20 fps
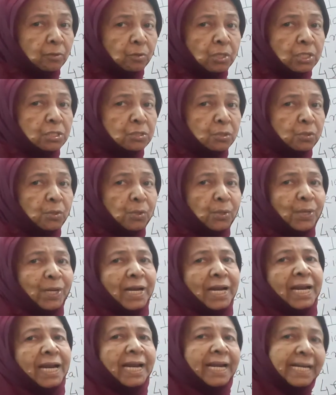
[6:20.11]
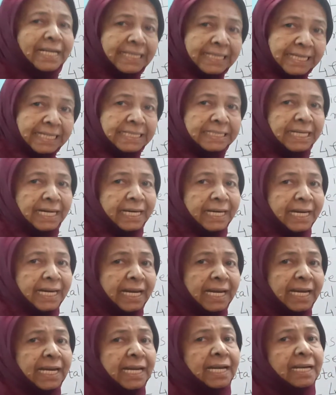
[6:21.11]
also. It is
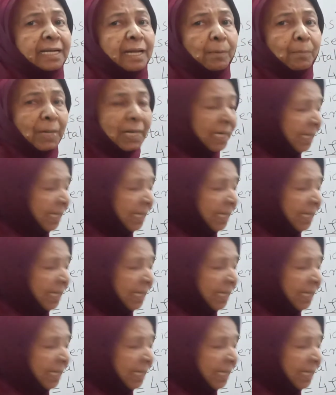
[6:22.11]
again a double